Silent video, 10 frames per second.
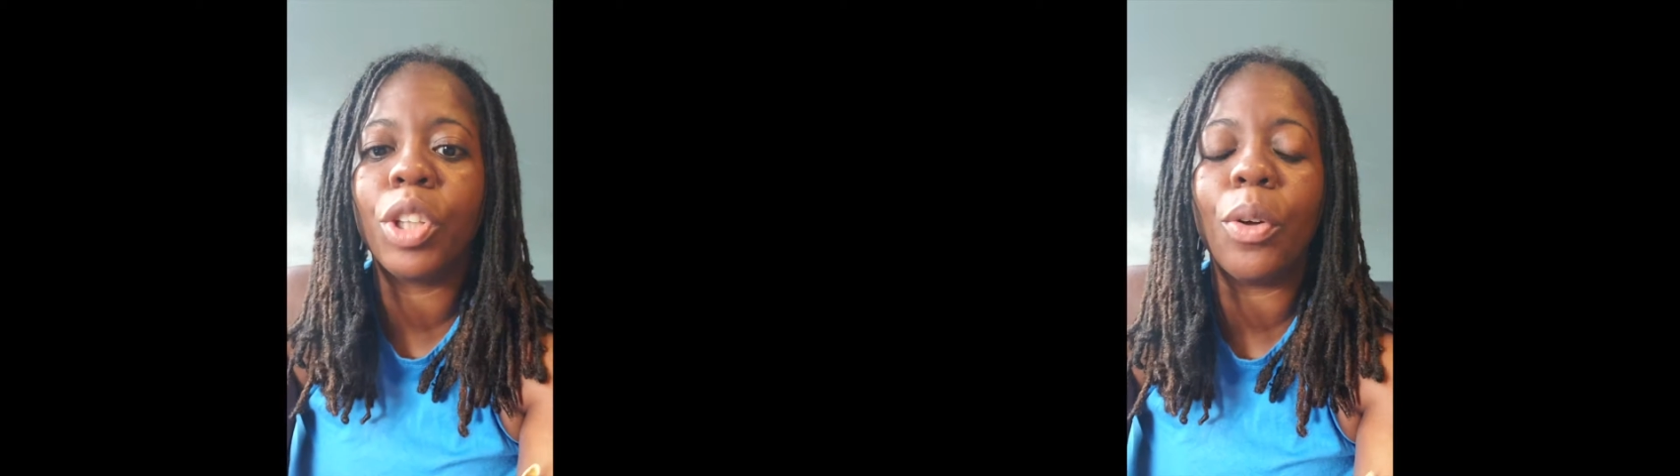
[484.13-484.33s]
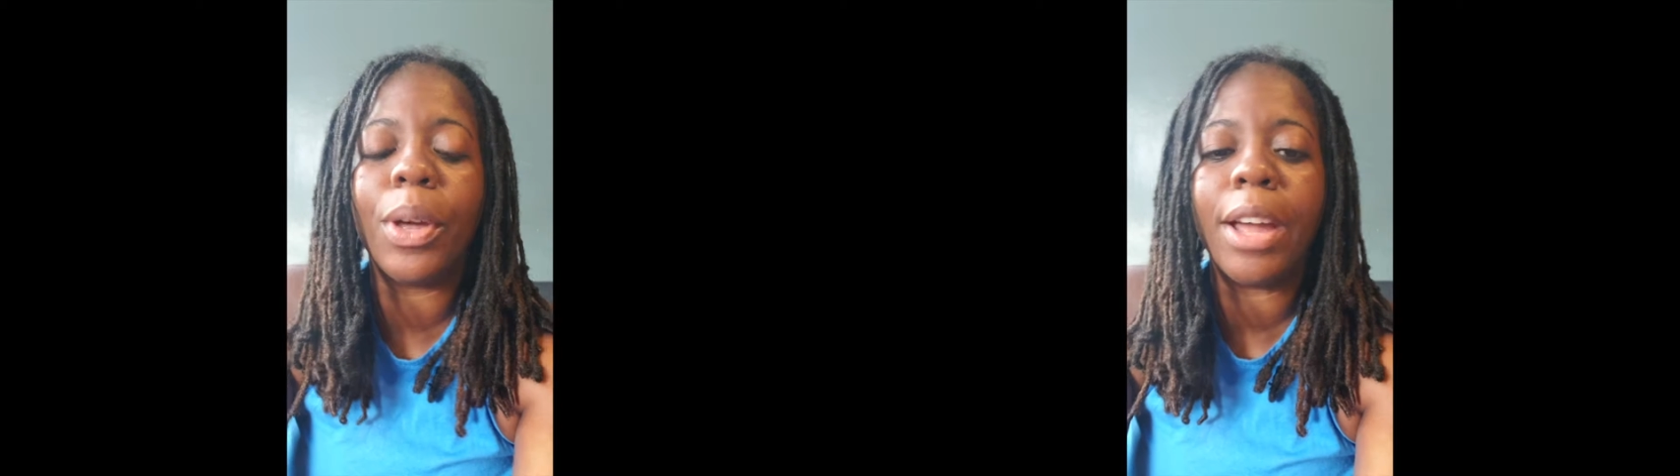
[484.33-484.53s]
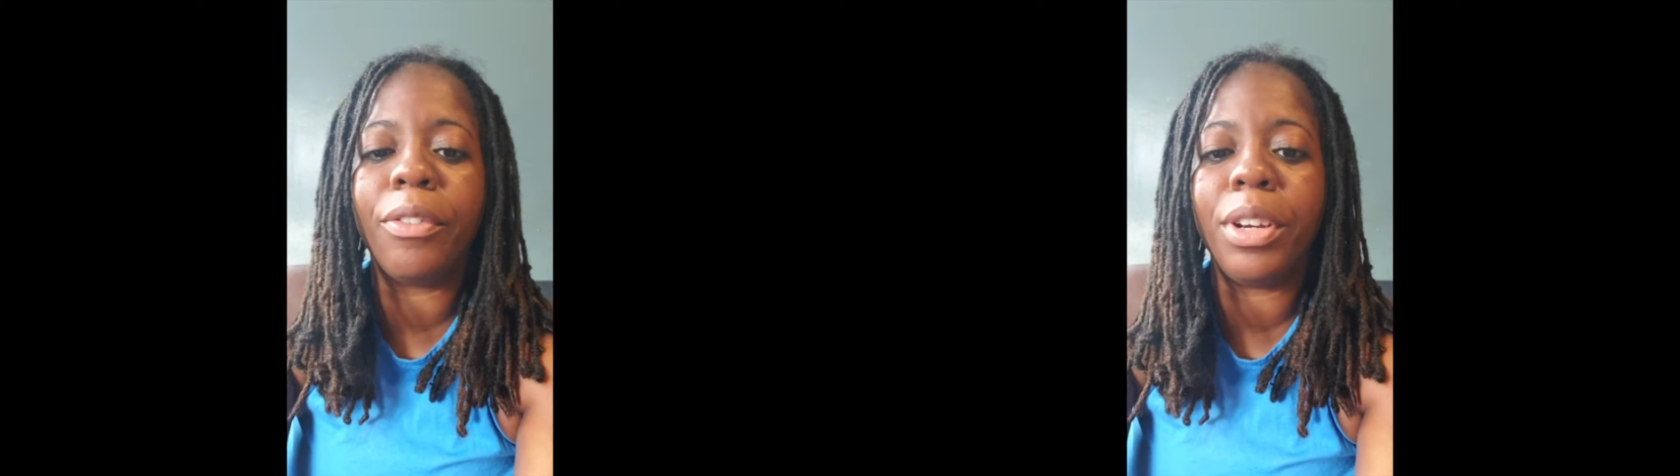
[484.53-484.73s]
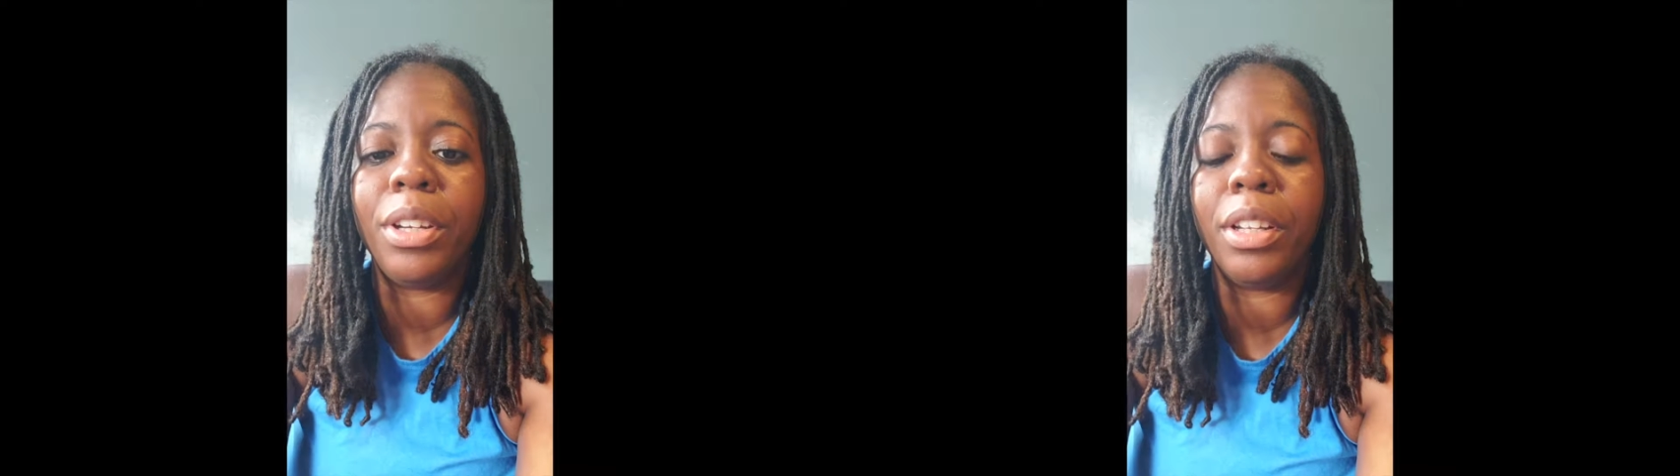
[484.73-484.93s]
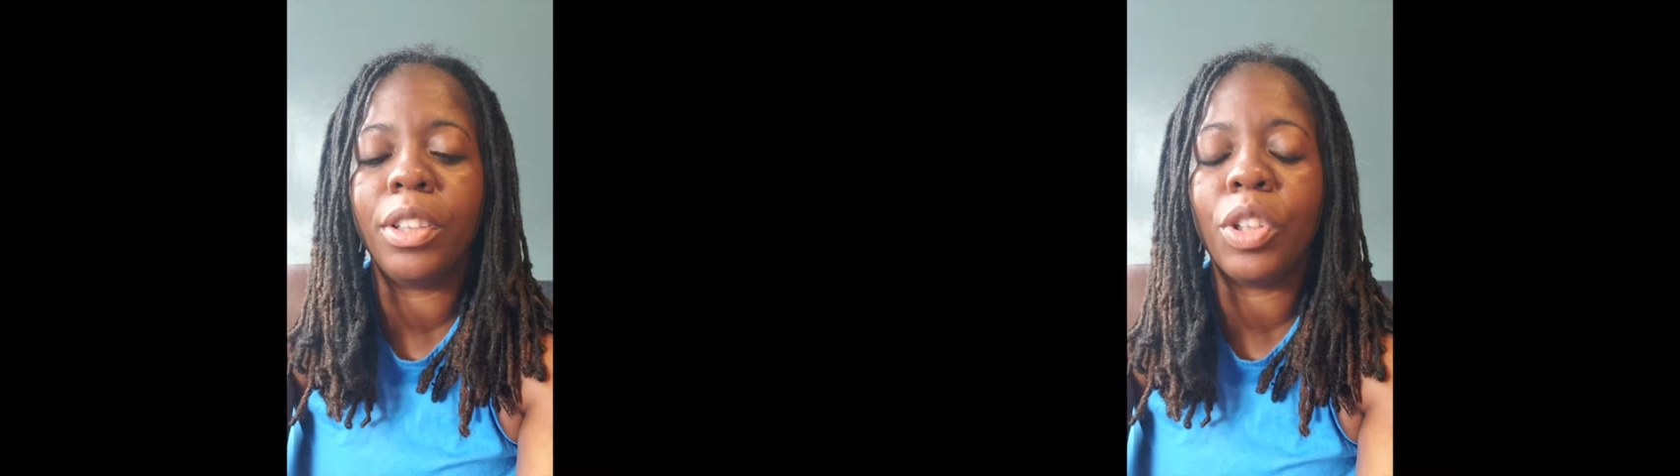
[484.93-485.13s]
So
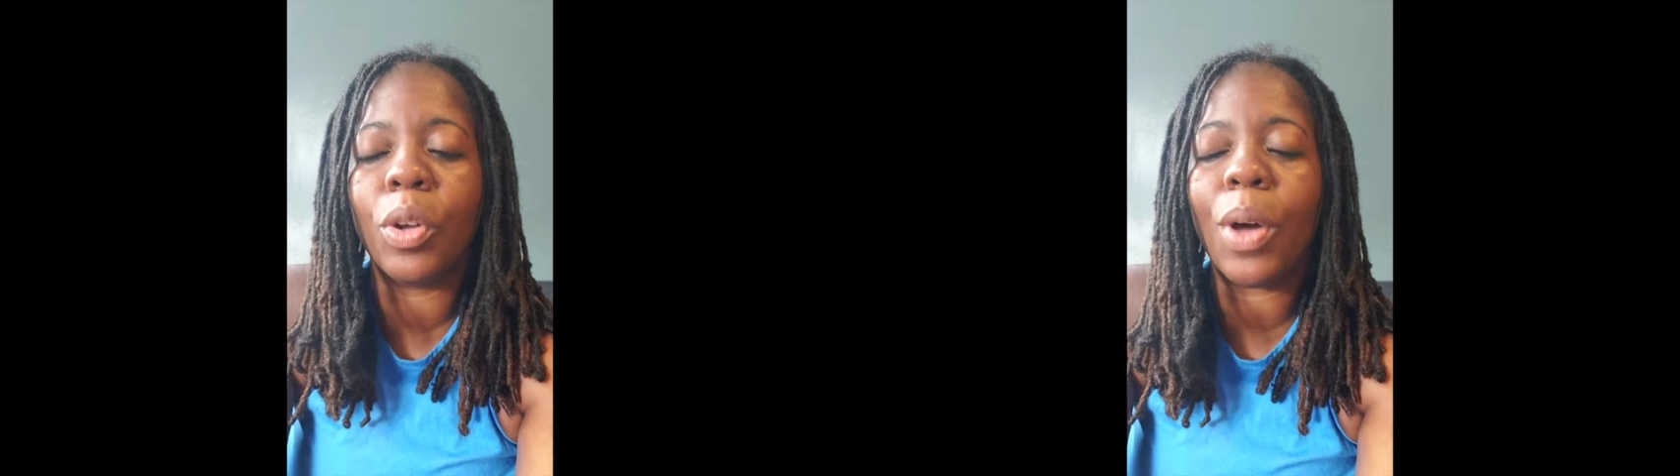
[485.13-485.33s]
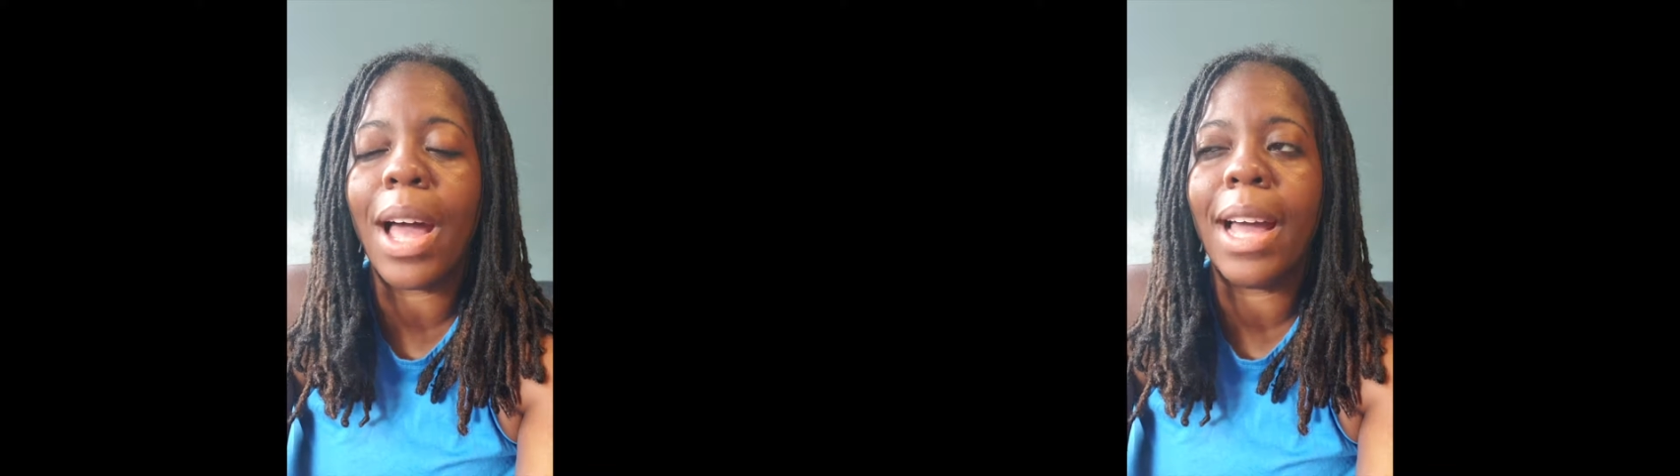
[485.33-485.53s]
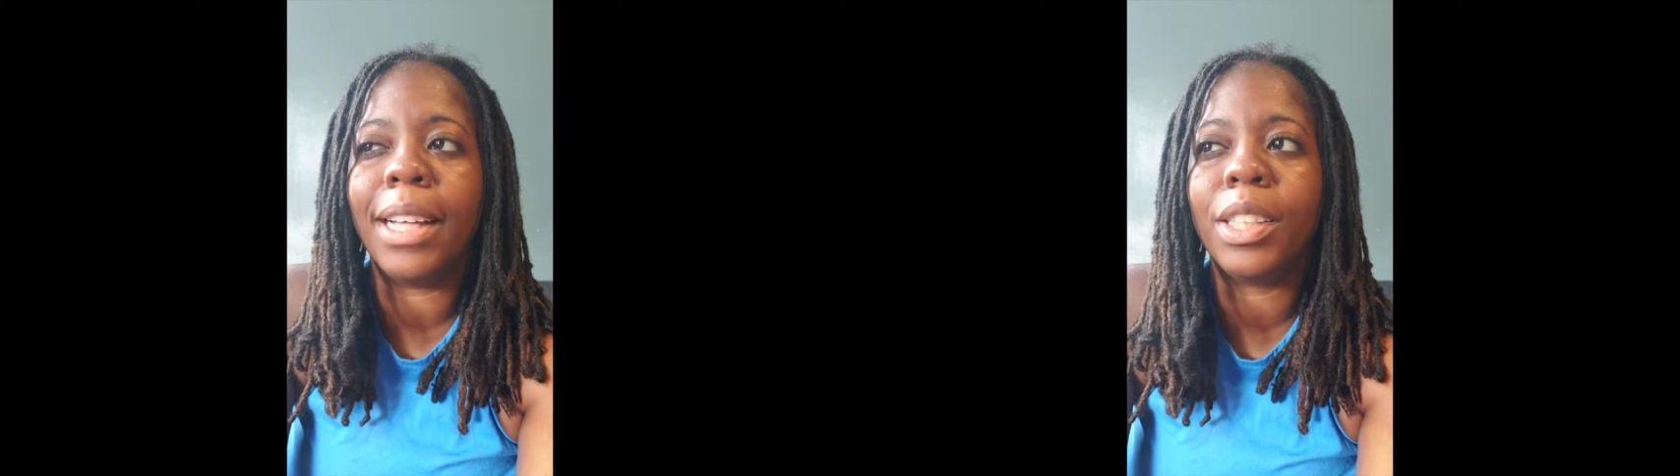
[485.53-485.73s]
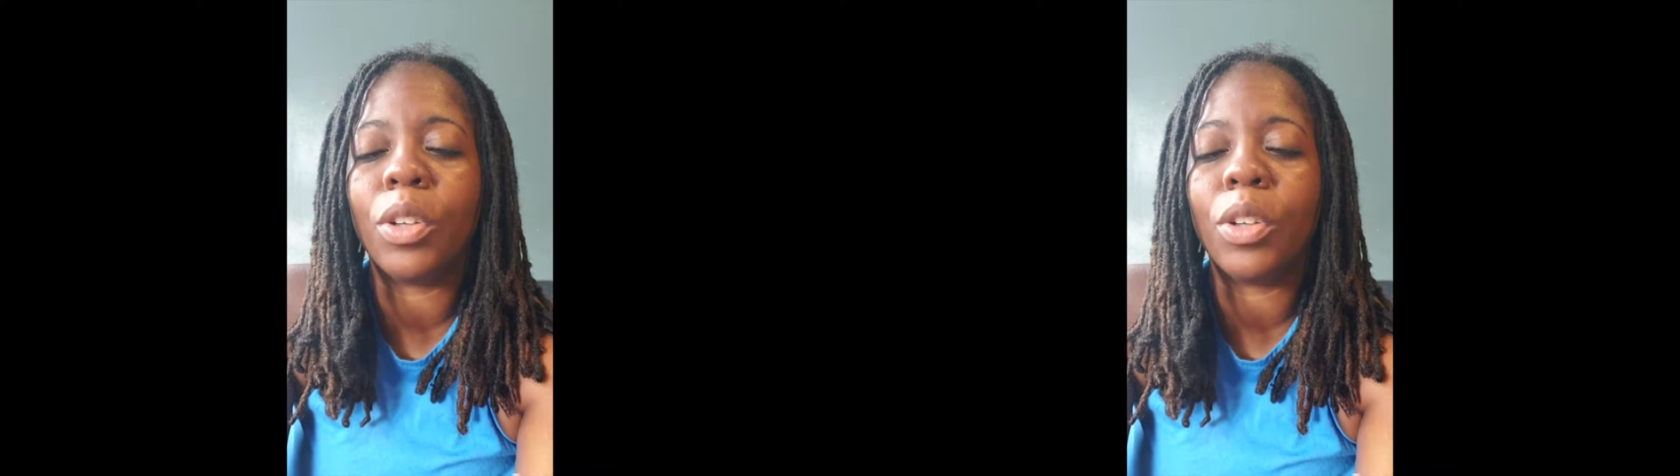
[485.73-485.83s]
I